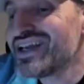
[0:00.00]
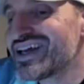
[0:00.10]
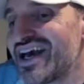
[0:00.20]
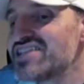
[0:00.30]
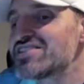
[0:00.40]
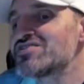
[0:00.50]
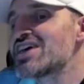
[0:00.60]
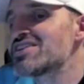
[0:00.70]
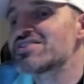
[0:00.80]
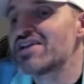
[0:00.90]
In the case of
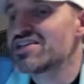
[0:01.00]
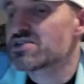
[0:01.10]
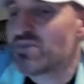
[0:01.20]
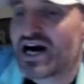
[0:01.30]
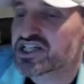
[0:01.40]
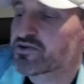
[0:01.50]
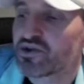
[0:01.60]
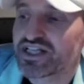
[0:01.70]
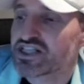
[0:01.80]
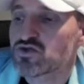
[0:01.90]
Tesla, is it
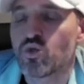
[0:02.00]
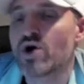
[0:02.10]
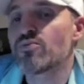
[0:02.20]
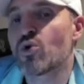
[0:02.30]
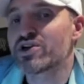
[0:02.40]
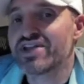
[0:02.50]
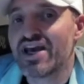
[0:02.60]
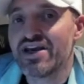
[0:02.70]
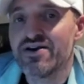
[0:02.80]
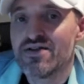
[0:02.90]
possible it gets one more
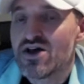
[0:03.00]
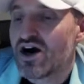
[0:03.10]
day